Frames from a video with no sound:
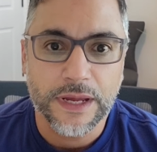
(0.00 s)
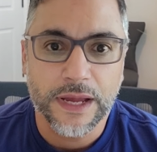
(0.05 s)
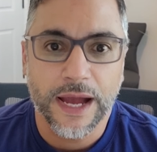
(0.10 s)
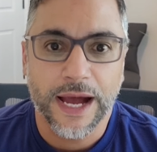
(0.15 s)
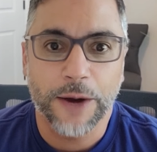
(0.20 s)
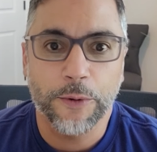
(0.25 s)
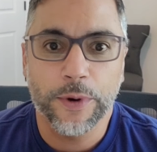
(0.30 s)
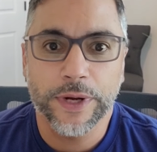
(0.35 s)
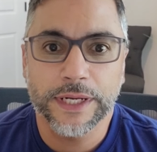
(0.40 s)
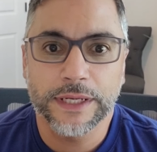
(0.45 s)

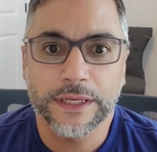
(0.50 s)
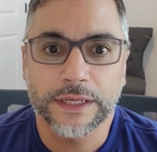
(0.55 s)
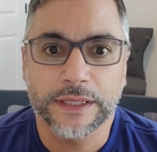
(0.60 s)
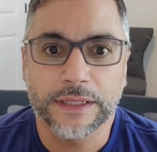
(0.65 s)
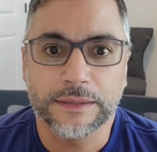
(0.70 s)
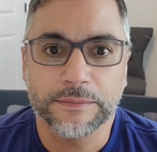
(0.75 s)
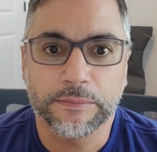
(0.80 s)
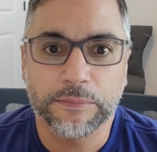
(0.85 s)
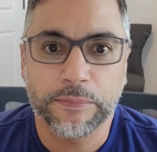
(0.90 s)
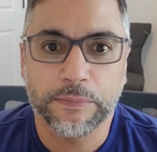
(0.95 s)
want to
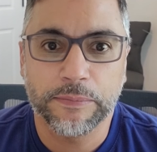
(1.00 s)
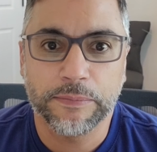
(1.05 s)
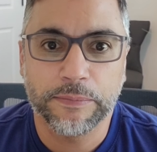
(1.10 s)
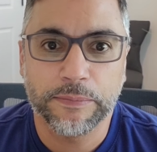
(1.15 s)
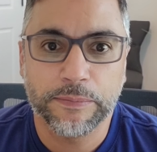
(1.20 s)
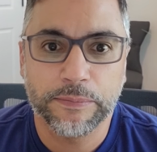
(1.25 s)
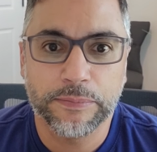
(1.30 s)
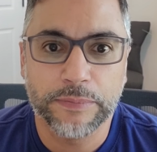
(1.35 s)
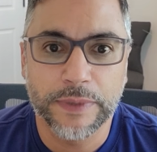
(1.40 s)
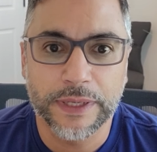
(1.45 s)

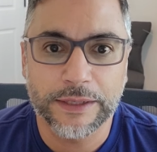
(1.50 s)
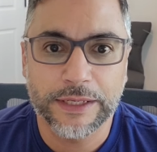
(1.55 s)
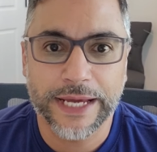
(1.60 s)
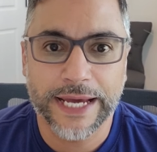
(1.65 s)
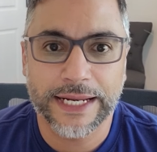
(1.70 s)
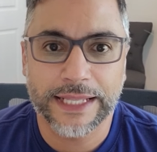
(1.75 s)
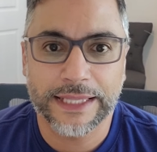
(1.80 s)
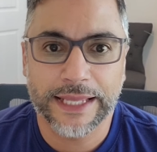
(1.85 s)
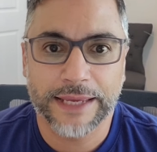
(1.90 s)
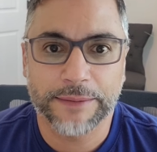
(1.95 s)

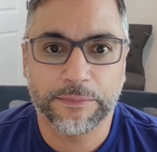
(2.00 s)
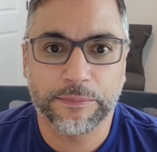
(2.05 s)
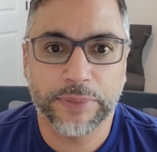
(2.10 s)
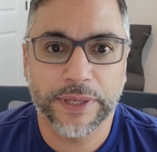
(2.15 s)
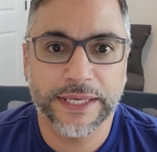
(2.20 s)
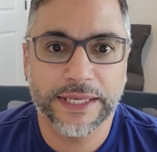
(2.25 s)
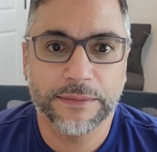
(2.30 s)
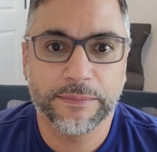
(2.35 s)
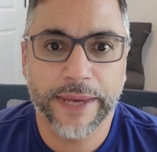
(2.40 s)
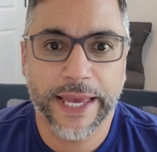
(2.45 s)
kind of like
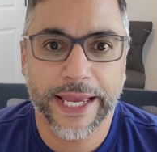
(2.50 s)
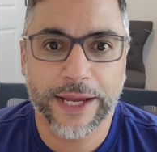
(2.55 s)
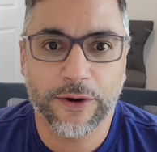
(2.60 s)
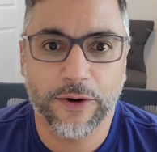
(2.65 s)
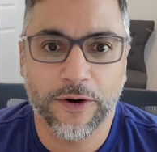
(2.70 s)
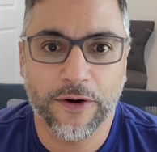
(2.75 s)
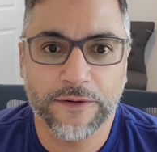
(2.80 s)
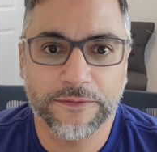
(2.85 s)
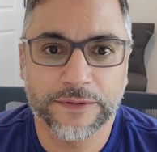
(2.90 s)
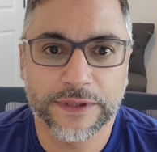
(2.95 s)
piggyback
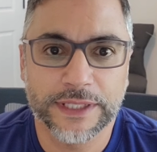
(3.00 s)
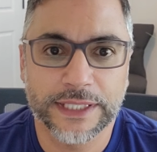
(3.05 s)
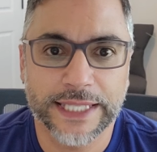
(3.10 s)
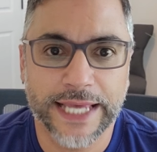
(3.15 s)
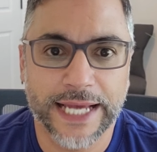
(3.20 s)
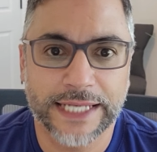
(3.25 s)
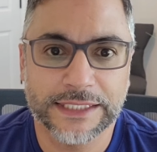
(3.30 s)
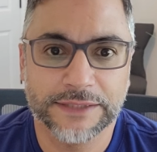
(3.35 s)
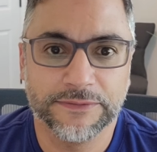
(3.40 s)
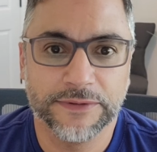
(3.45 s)
off the
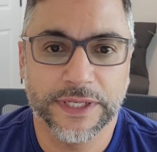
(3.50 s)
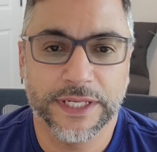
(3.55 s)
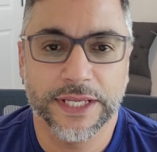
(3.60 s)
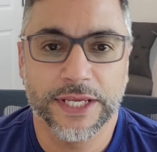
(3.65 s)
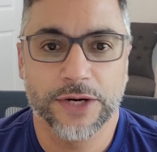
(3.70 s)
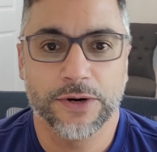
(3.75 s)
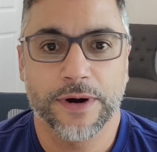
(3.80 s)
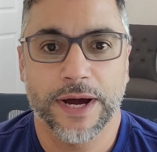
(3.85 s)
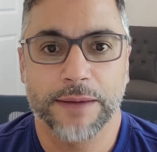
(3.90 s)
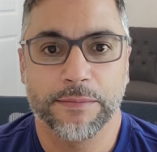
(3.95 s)
last
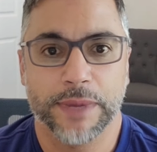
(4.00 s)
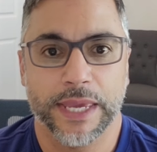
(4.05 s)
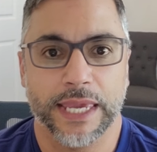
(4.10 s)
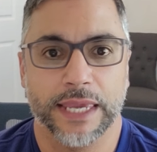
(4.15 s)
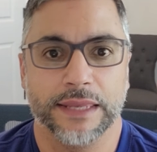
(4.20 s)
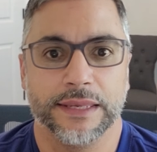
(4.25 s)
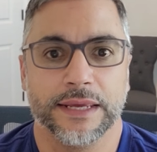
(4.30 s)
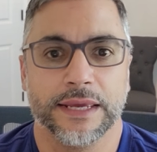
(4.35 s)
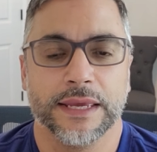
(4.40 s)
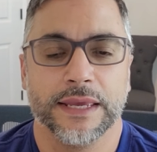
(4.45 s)
video I
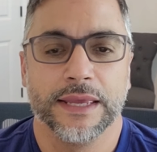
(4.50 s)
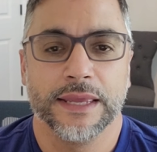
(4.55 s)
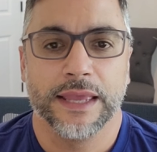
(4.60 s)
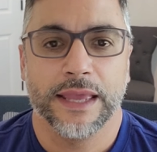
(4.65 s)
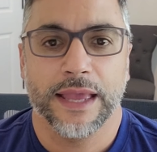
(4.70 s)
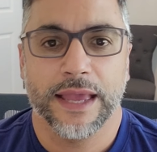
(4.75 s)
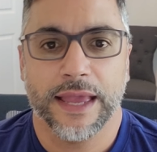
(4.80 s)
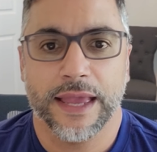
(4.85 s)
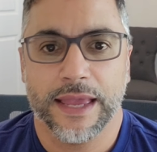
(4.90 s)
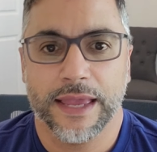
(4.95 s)
made
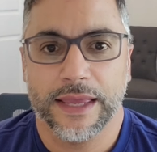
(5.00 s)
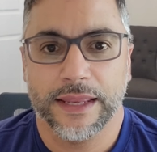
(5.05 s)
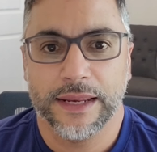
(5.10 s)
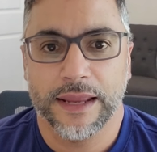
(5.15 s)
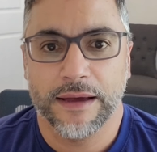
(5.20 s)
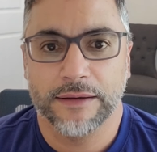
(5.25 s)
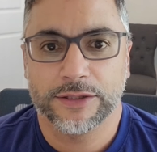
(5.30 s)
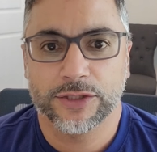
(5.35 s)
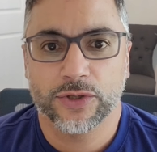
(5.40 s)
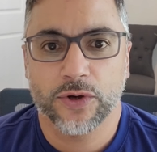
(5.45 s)
and
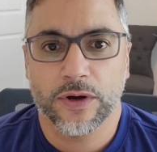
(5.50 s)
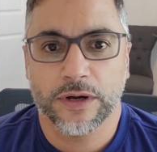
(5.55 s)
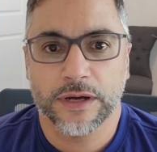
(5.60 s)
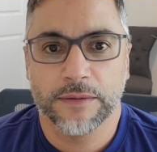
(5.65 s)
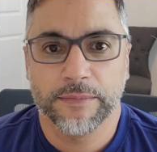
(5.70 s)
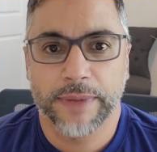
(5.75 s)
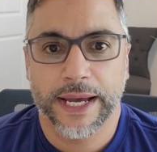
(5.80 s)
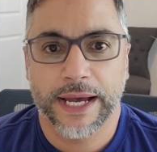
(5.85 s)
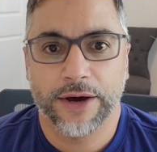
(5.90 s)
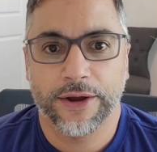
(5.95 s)
talk
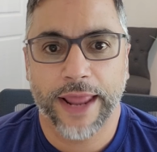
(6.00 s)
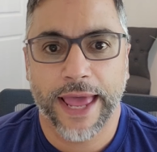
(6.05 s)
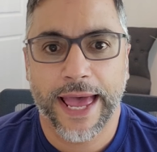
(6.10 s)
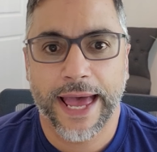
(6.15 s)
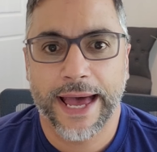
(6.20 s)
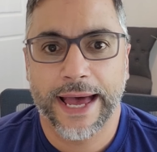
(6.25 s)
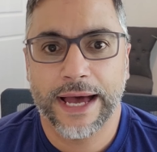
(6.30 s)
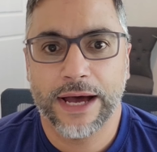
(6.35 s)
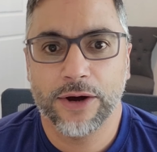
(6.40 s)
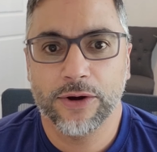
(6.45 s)
about
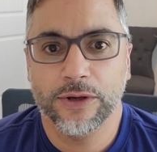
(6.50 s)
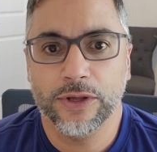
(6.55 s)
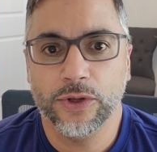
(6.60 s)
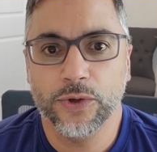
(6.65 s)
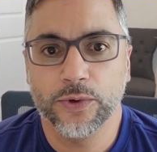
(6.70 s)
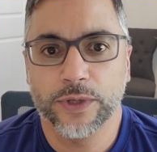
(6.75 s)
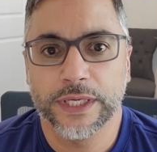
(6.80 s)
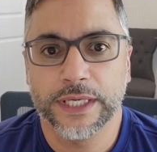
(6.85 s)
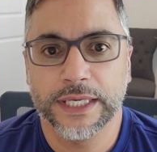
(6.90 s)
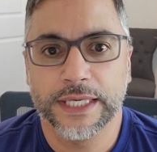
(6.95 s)
how
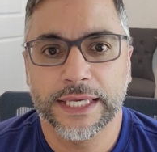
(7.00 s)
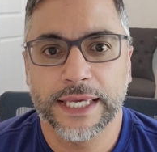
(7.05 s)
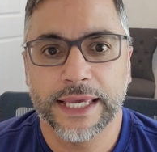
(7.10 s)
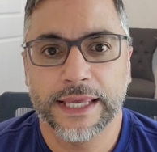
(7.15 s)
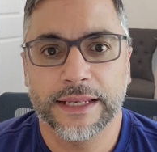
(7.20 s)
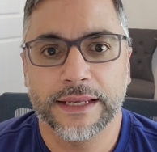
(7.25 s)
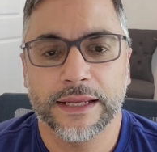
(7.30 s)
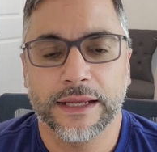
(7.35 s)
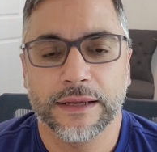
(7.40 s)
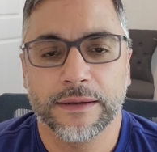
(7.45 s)
you can
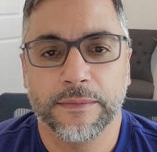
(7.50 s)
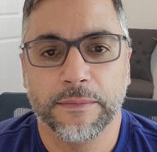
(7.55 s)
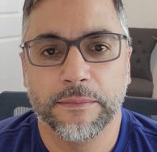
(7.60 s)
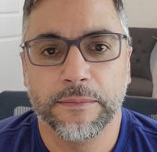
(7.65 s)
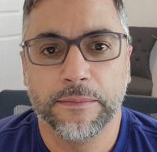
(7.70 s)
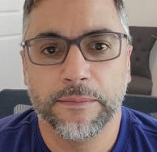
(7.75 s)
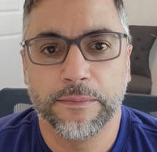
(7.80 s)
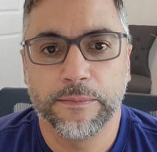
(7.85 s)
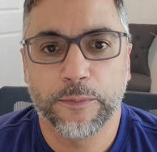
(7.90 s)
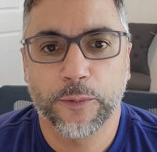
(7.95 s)
get
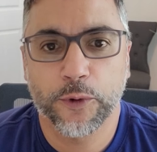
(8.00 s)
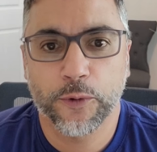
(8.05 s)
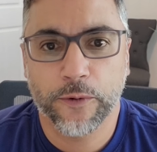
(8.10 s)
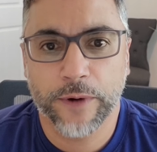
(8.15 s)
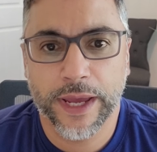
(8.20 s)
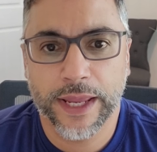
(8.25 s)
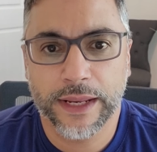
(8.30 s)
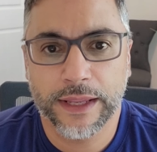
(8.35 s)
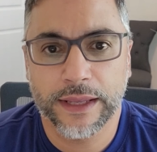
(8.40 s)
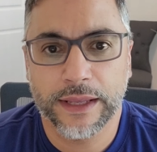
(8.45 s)

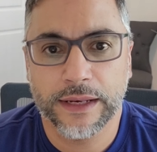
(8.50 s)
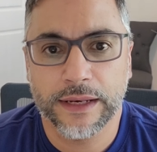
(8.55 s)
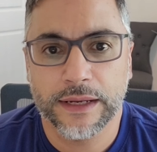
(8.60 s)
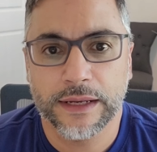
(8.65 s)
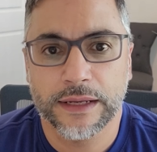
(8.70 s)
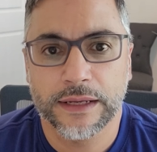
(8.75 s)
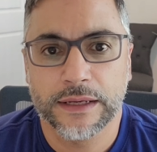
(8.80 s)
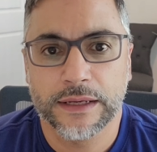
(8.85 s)
credit